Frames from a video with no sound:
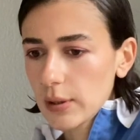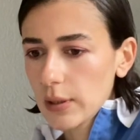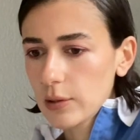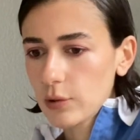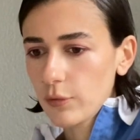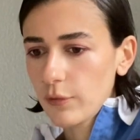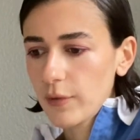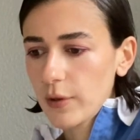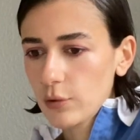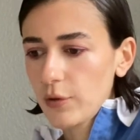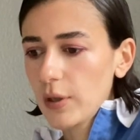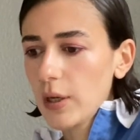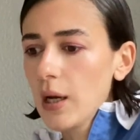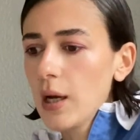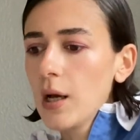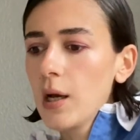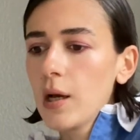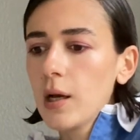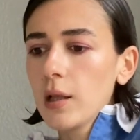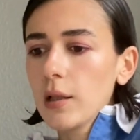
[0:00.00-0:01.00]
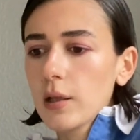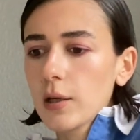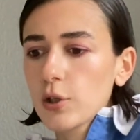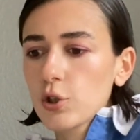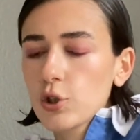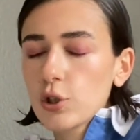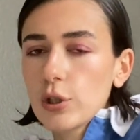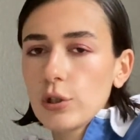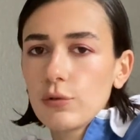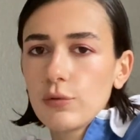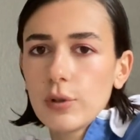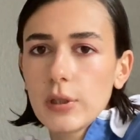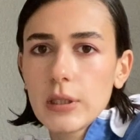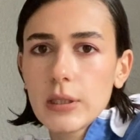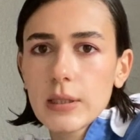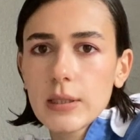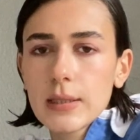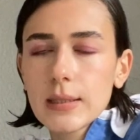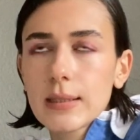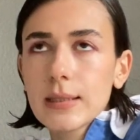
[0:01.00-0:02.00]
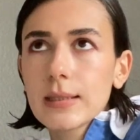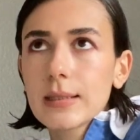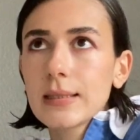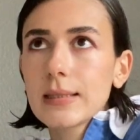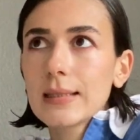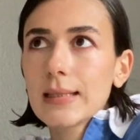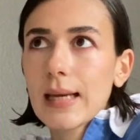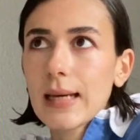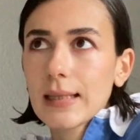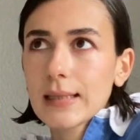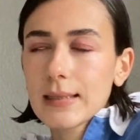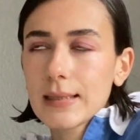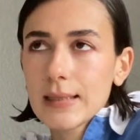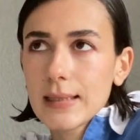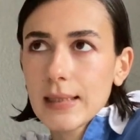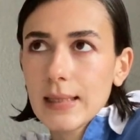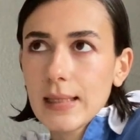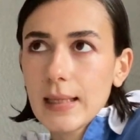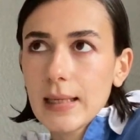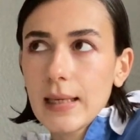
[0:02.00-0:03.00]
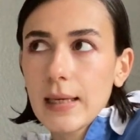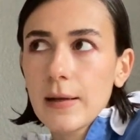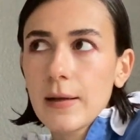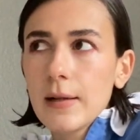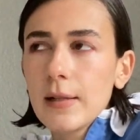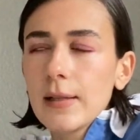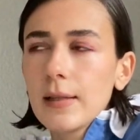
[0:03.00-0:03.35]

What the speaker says: it into very luxurious, sexy,